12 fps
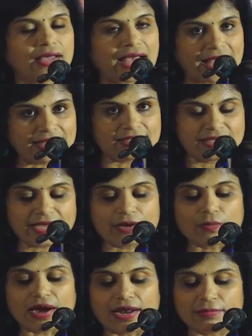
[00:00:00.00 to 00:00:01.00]
and the
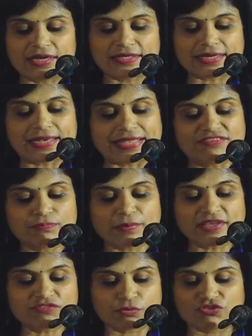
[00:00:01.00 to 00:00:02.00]
environmental
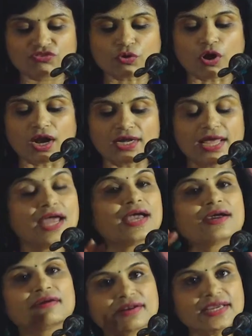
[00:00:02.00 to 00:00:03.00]
aspects, which is called
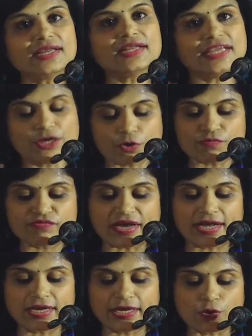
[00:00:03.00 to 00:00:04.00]
Green
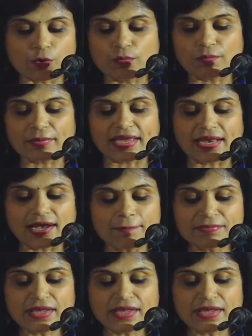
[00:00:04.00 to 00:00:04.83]
Eco-Friendly Kumbh Mela,